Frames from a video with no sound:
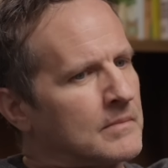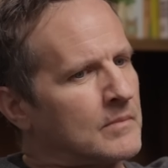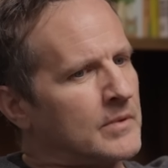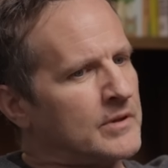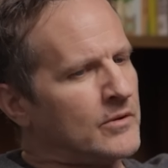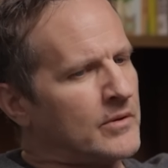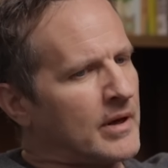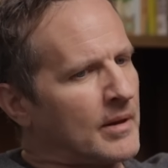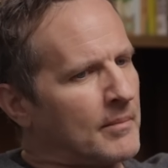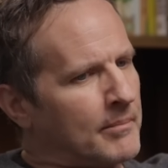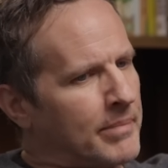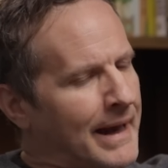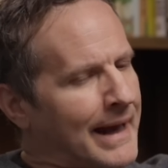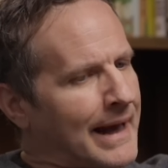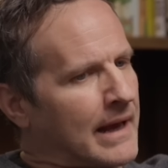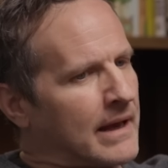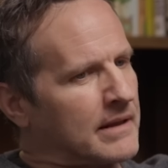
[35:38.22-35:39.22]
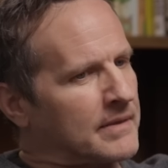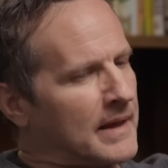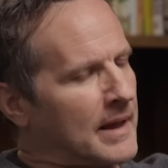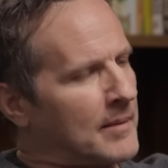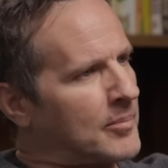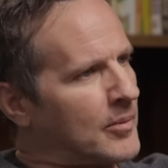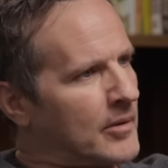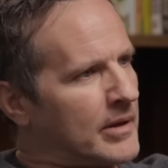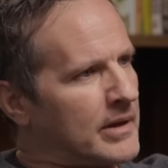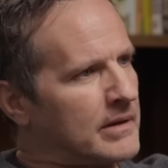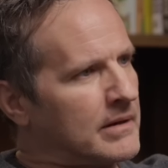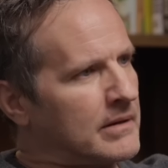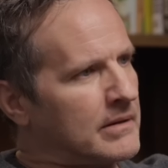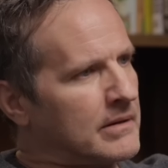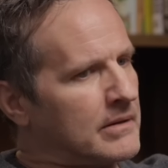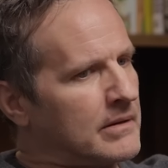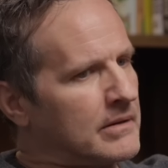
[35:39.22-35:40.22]
When you come back at that point,
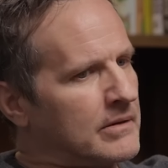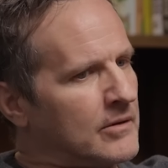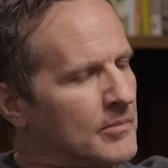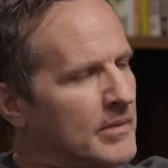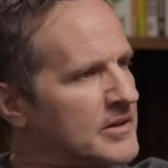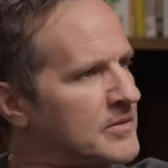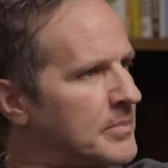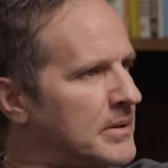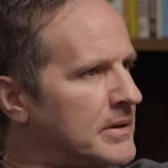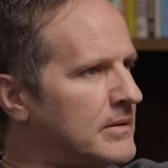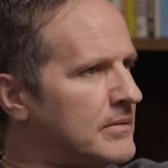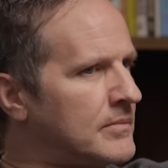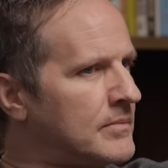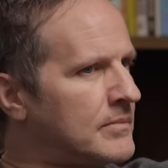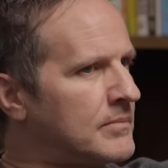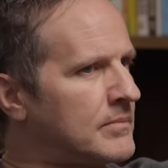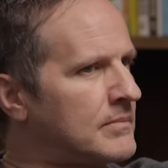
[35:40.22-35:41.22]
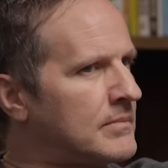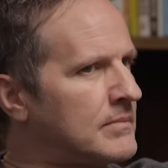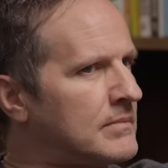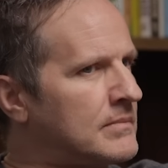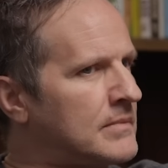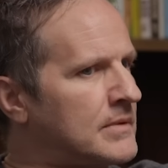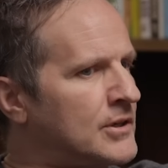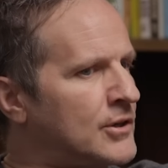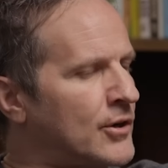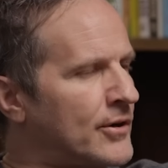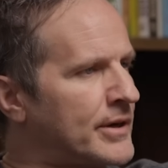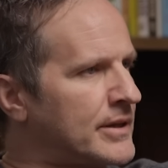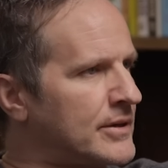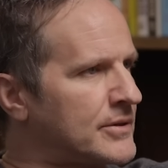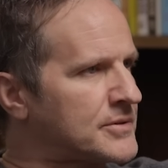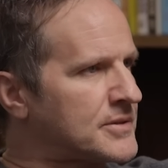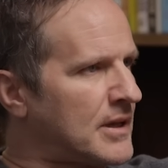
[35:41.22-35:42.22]
you must be
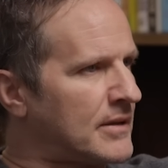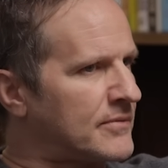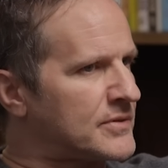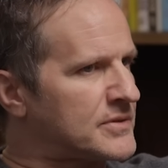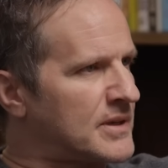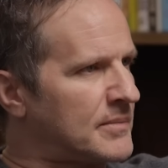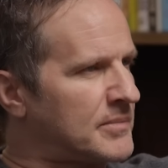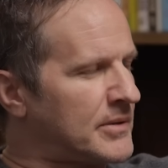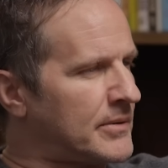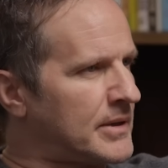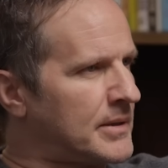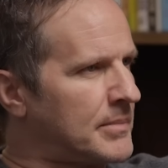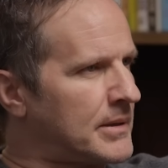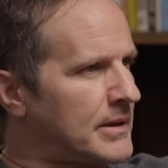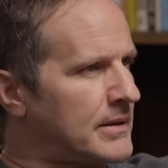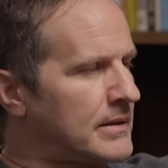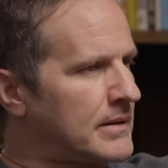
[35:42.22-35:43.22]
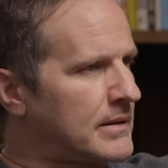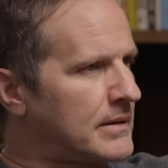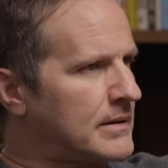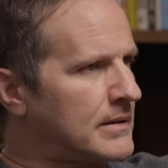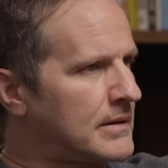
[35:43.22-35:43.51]
girding yourself for something really bad.